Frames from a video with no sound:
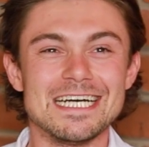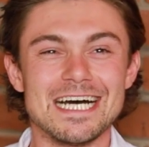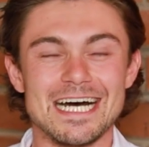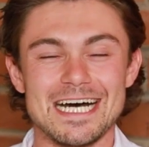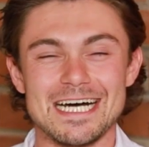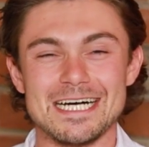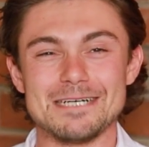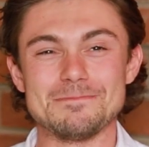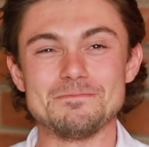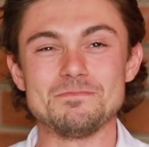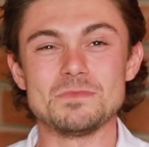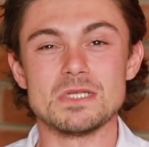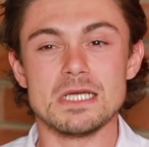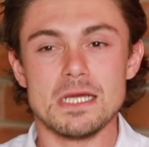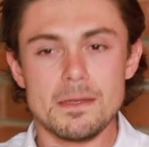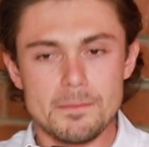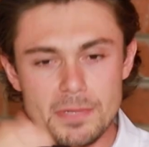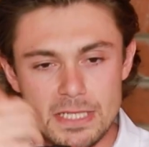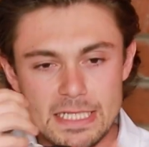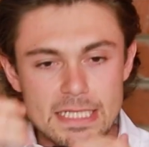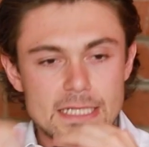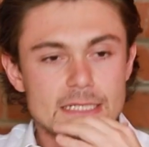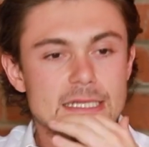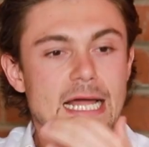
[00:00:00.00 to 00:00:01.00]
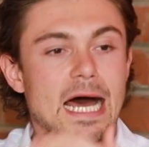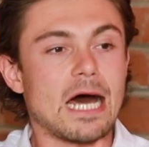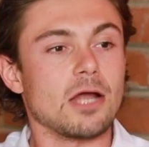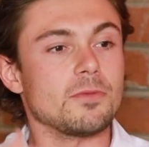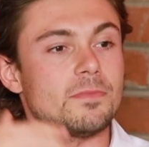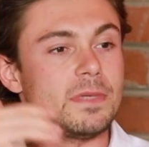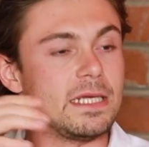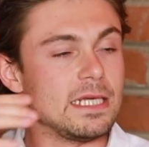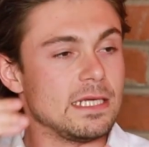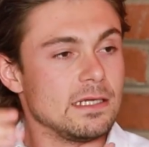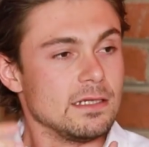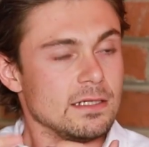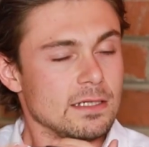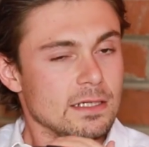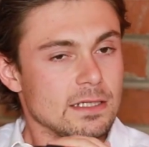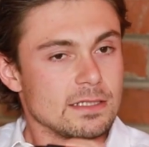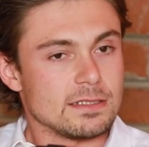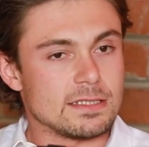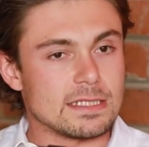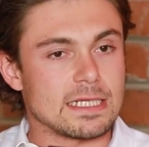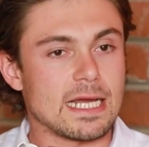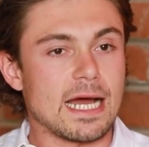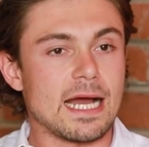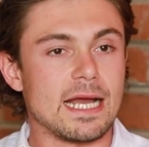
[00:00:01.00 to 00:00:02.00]
But he allowed me
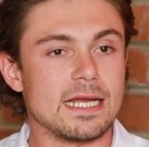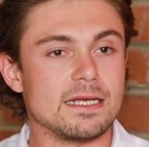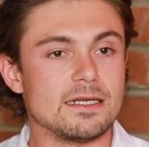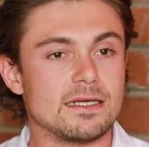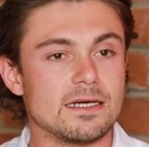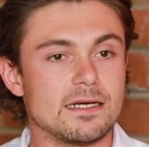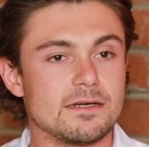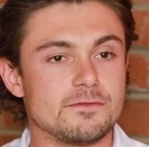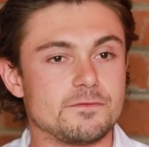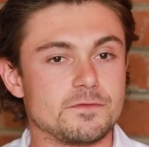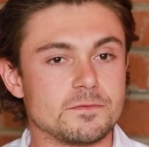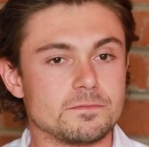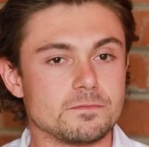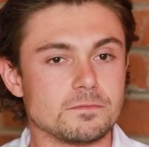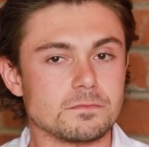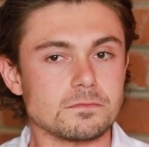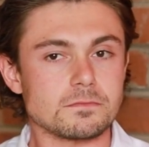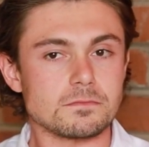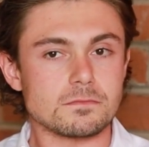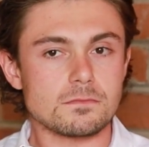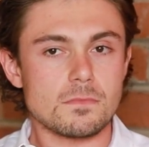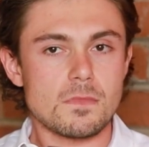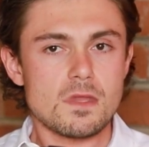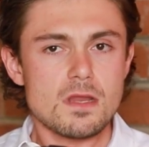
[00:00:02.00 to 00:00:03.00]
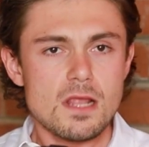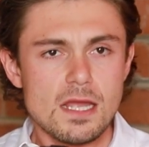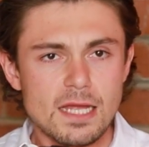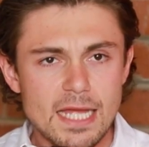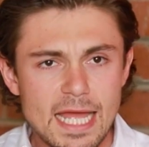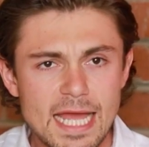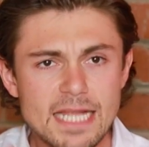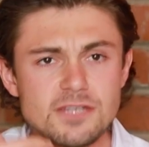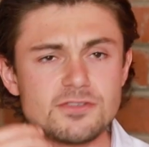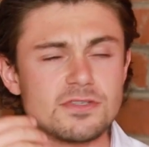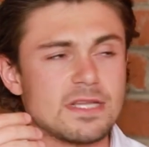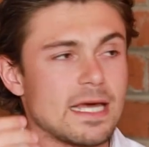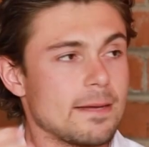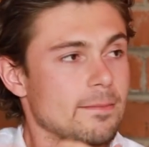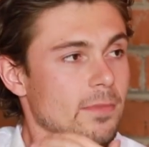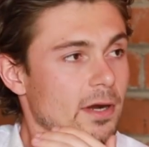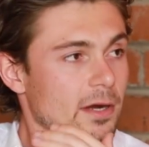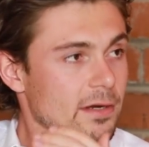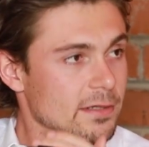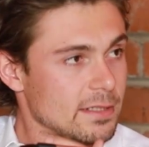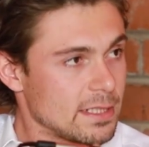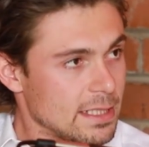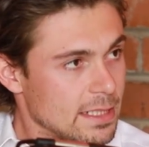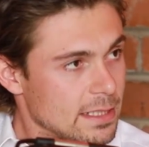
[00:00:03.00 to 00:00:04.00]
to kind of enter that
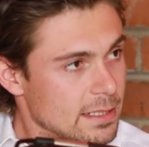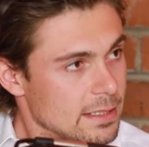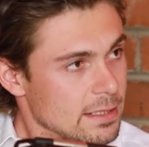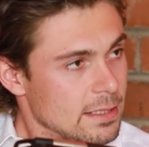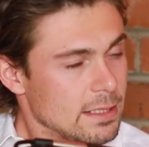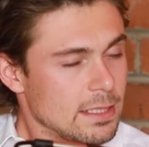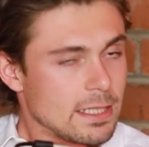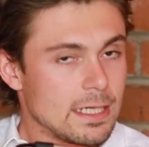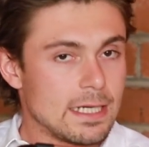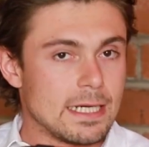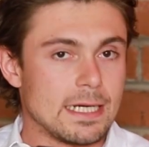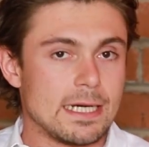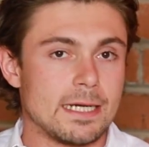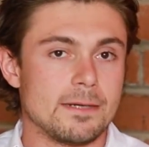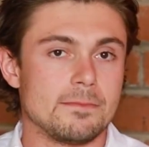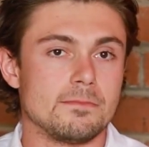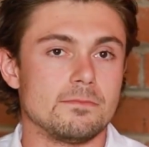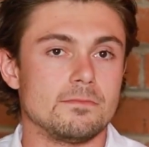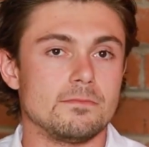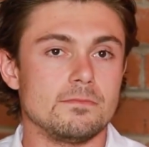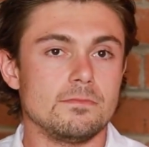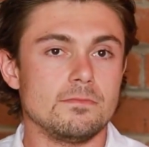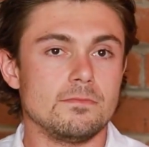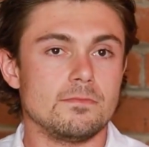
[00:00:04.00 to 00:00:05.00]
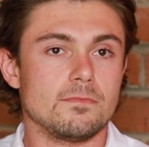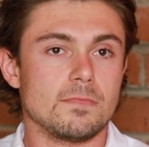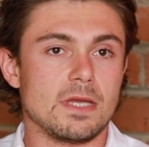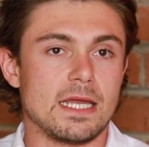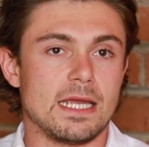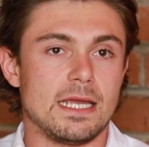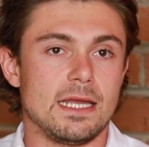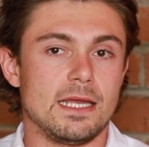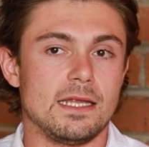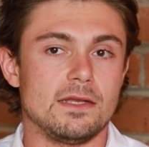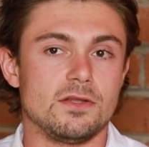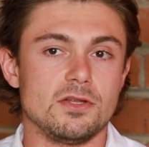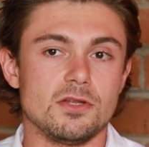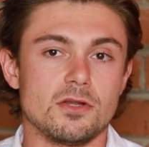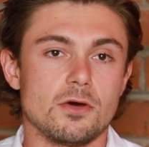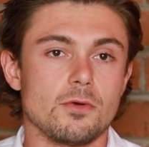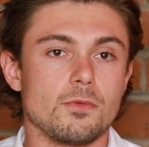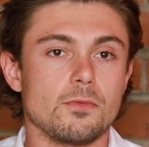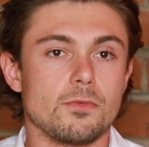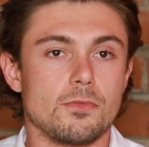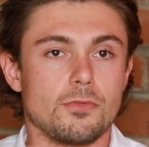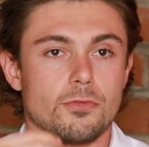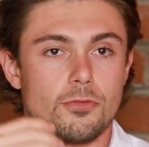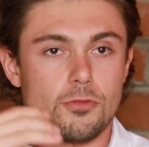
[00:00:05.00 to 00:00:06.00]
market. And, you know,
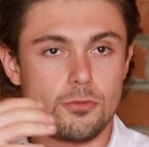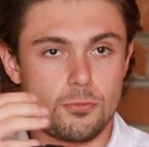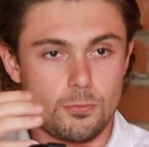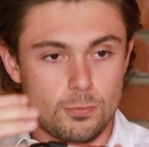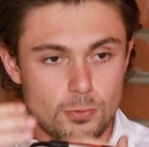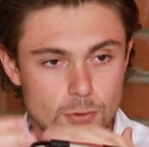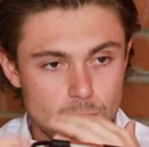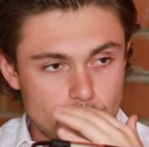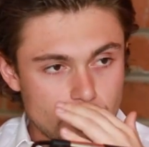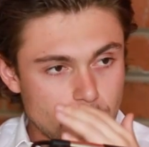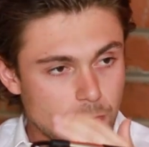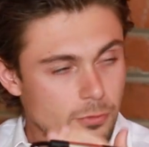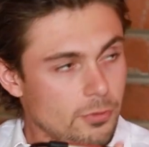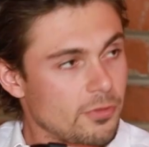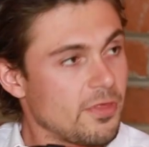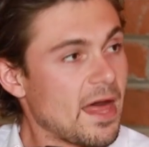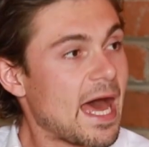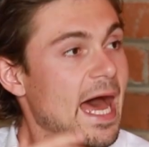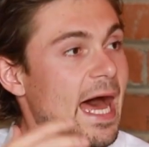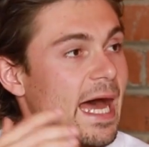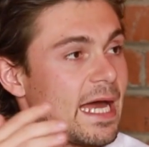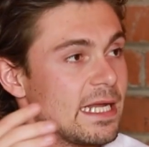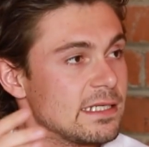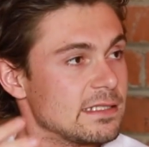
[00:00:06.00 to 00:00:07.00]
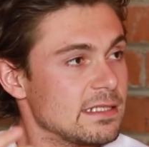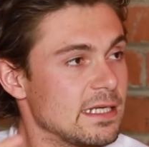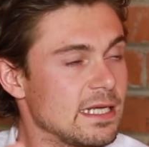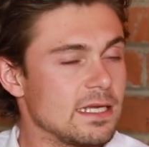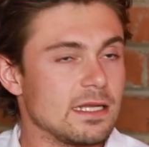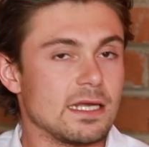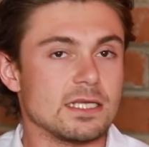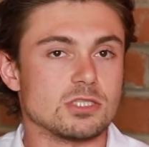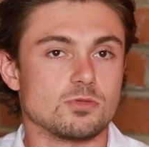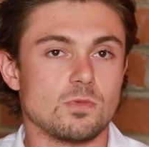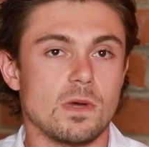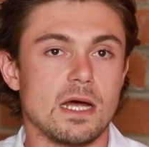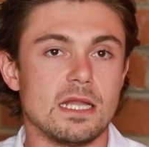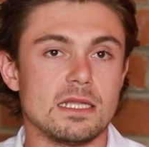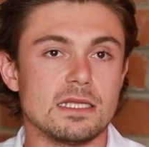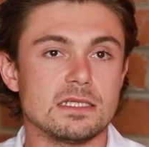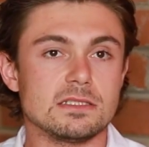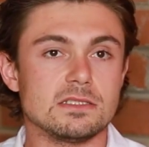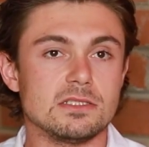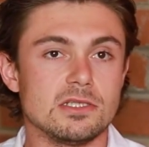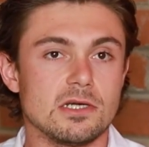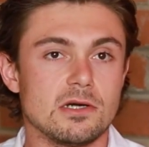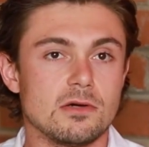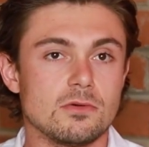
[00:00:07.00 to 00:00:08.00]
through that, and as well
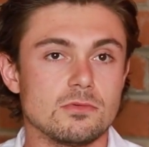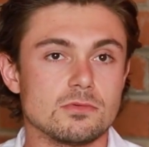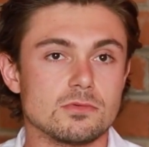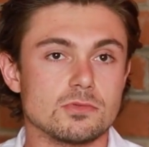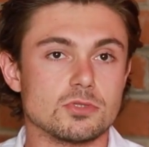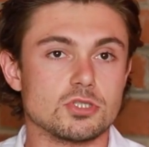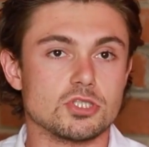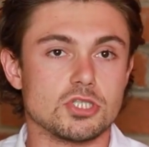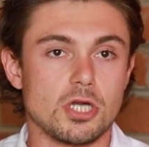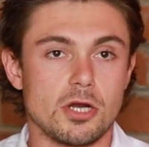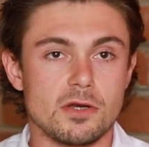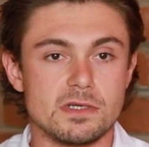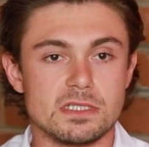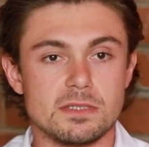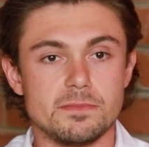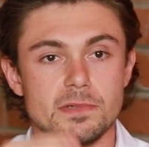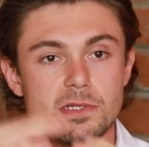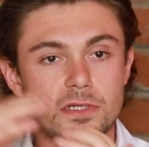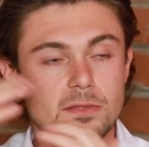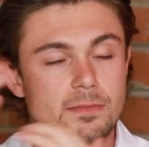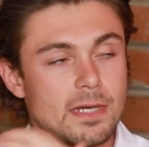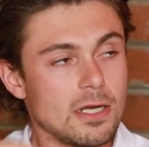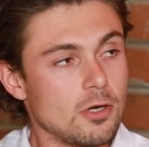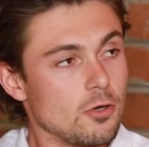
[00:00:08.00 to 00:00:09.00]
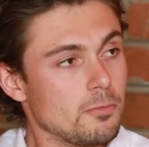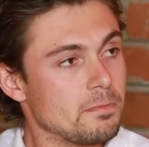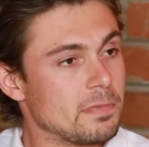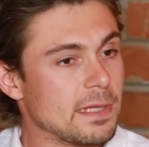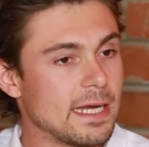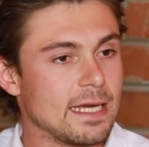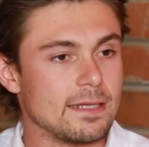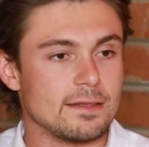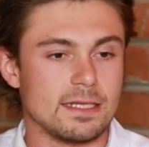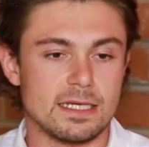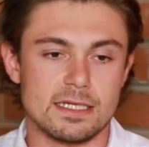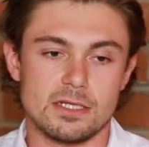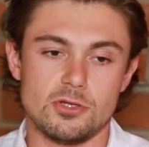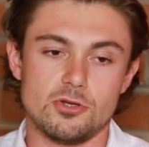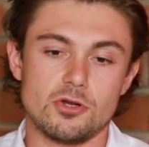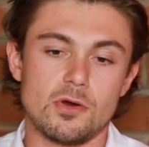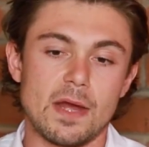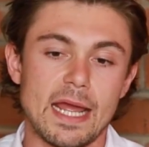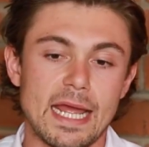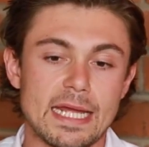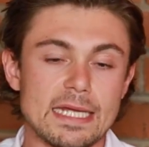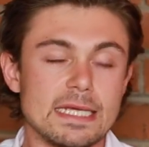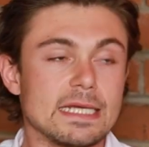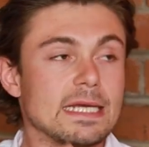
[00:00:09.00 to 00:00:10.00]
as, you know, starting to build up my own plan, like, you know,
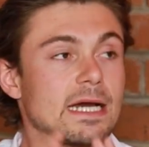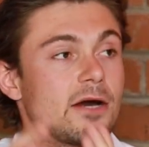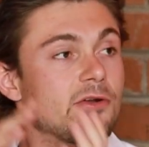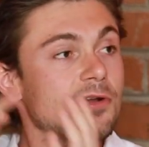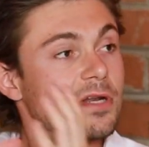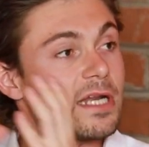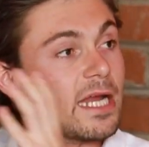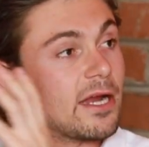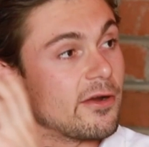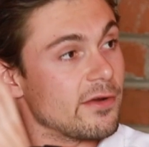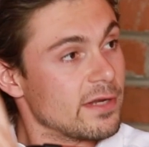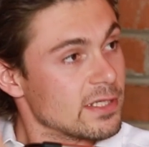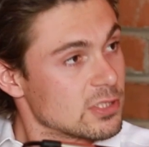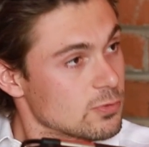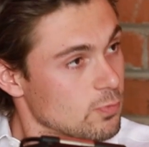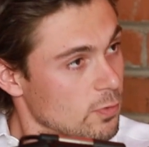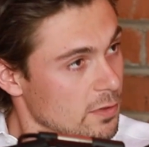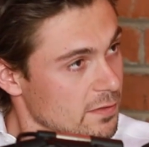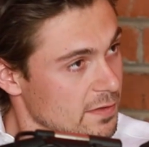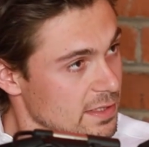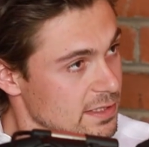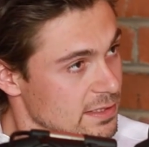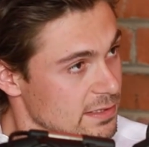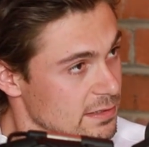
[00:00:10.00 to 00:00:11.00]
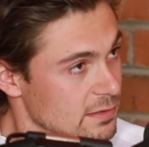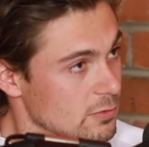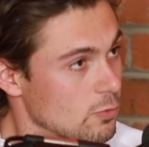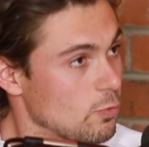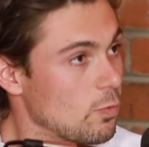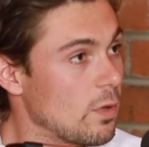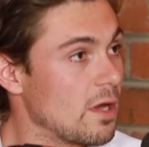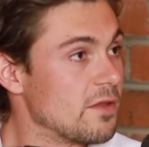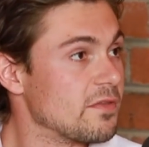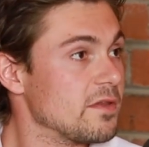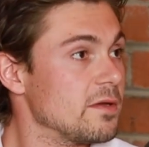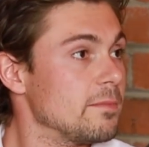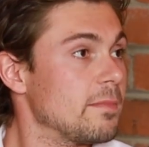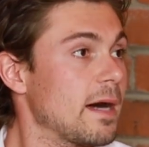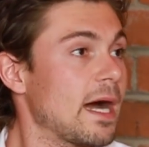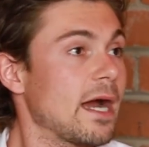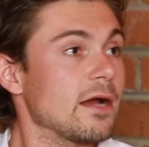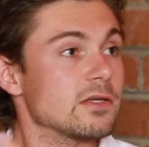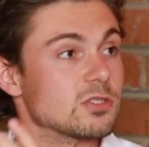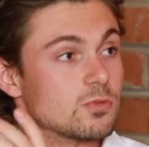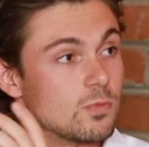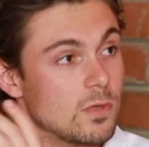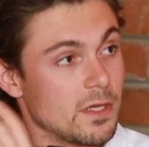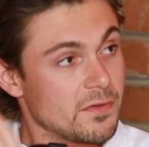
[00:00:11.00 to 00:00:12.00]
hanging out in areas where these wealthy
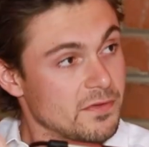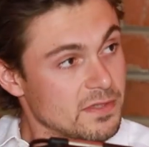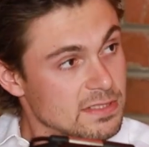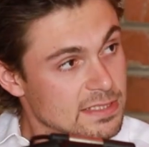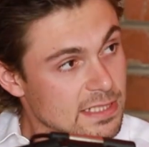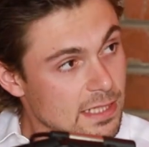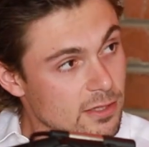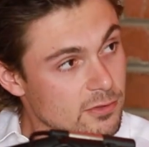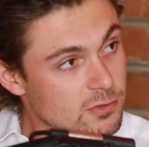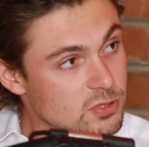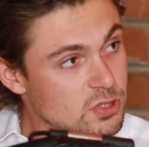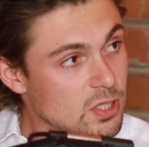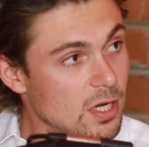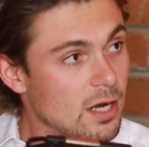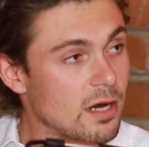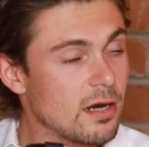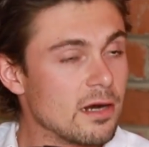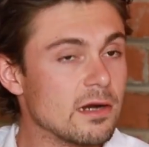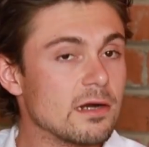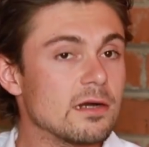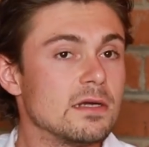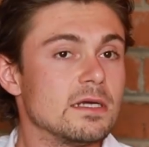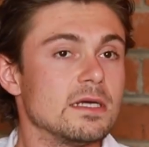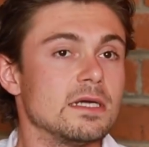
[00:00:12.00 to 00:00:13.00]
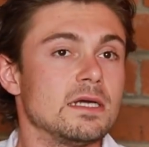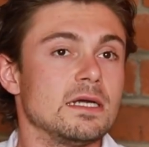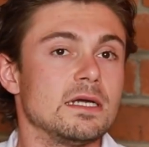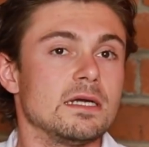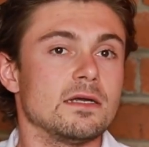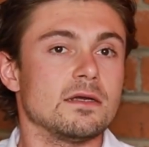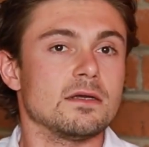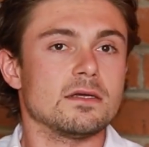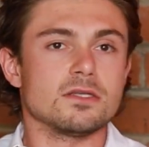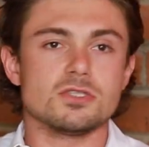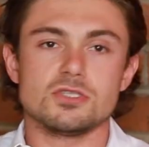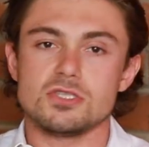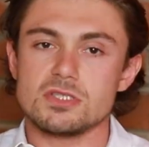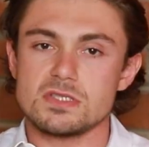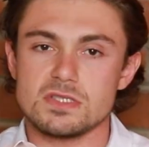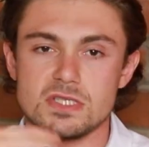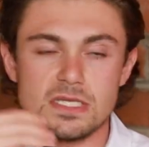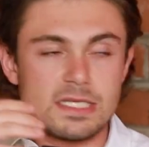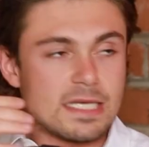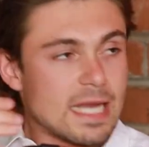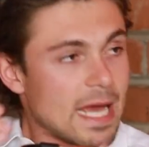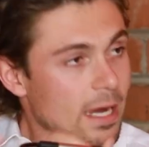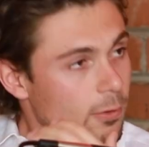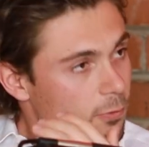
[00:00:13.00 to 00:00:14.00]
buyers and wealthy sellers are, just
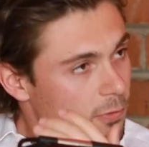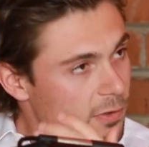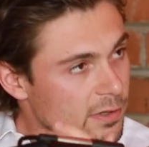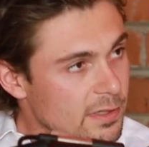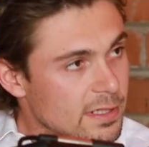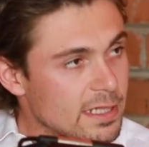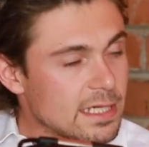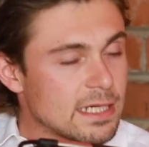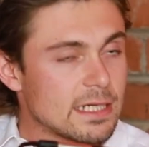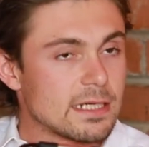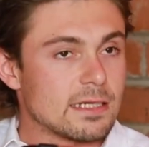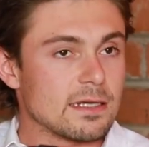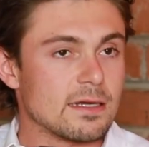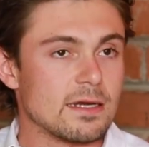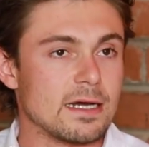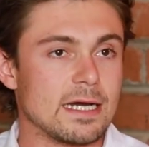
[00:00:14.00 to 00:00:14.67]
in networking,